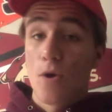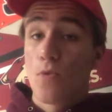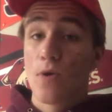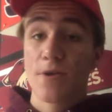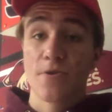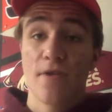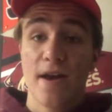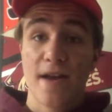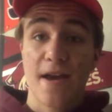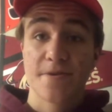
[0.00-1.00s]
What is going
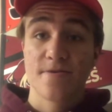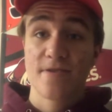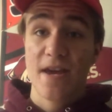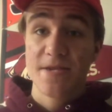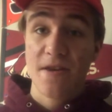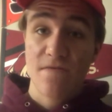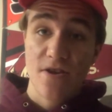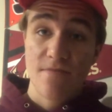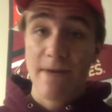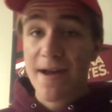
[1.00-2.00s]
on, guys? Nerd97
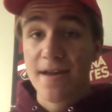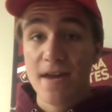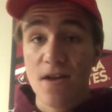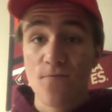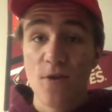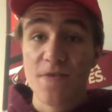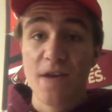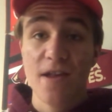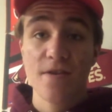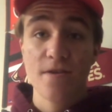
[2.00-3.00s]
here, back again with
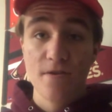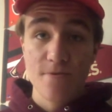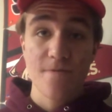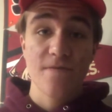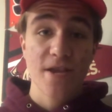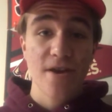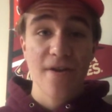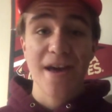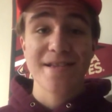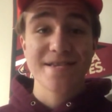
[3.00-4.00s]
another YouTube video,
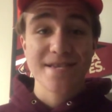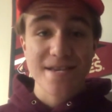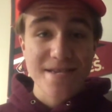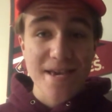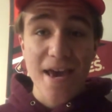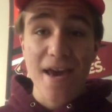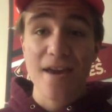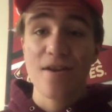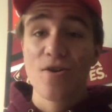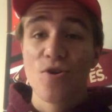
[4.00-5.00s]
and
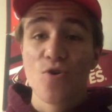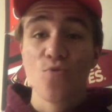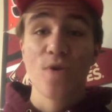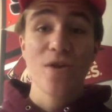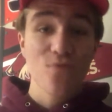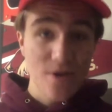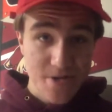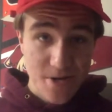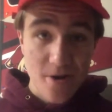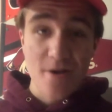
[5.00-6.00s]
today we
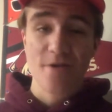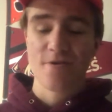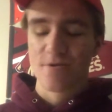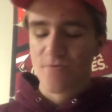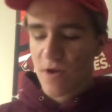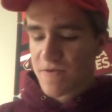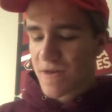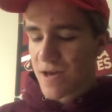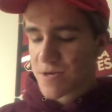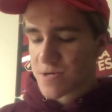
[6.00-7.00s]
return with
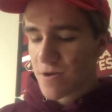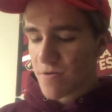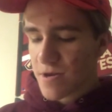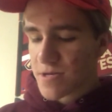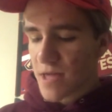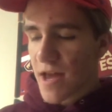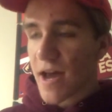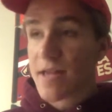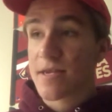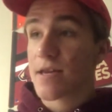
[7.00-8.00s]
a series that
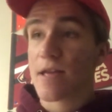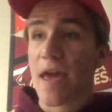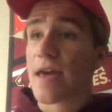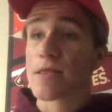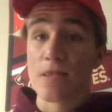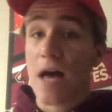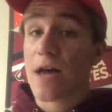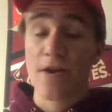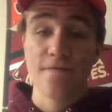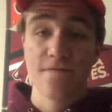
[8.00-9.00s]
I did a
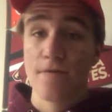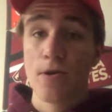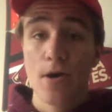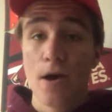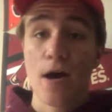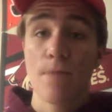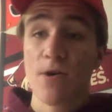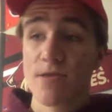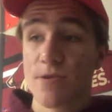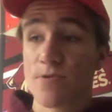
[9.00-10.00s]
lot of
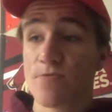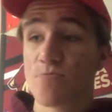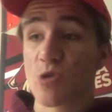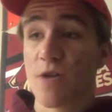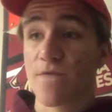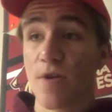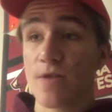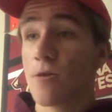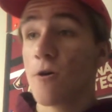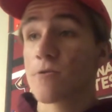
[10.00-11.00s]
on this YouTube channel for a
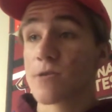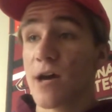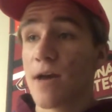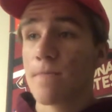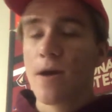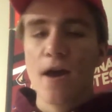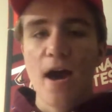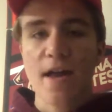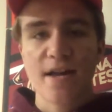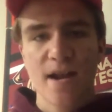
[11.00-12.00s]
long time.
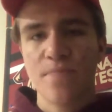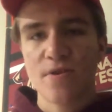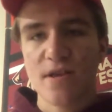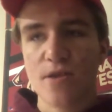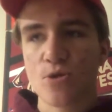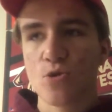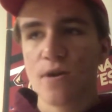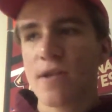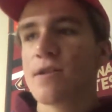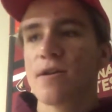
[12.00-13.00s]
I kind of put an end to
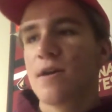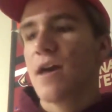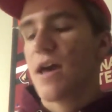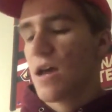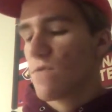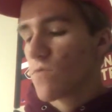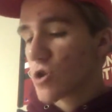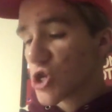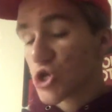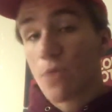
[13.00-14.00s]
it, and we're
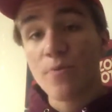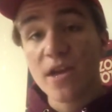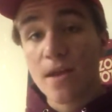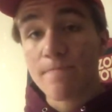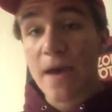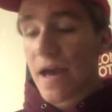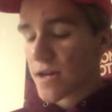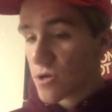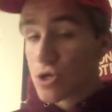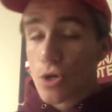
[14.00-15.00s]
going to start bringing it
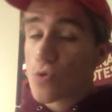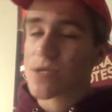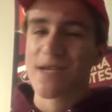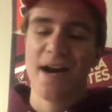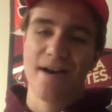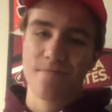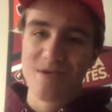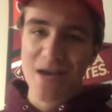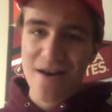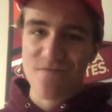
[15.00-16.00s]
back. News
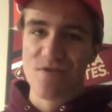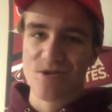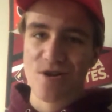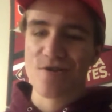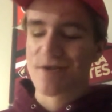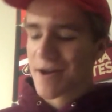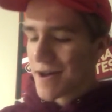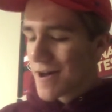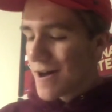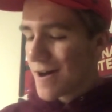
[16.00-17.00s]
times have returned.
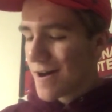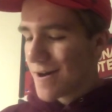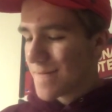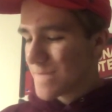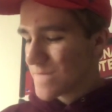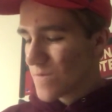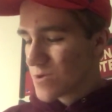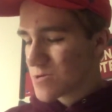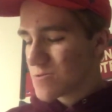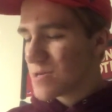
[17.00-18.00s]

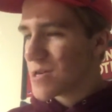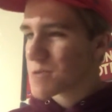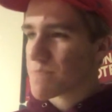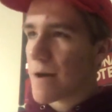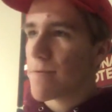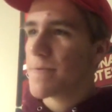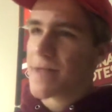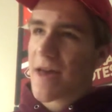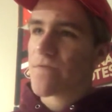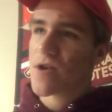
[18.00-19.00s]
We'll do these
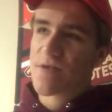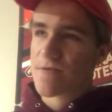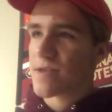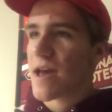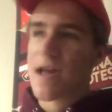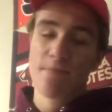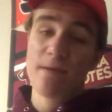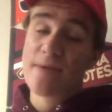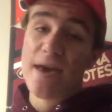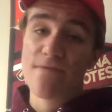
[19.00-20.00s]
probably every other day,
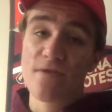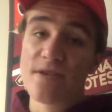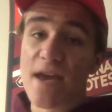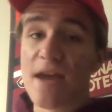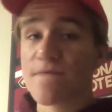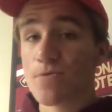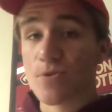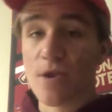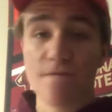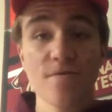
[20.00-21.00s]
maybe every day if there's
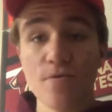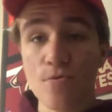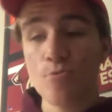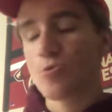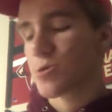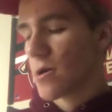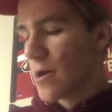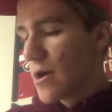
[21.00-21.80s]
enough news.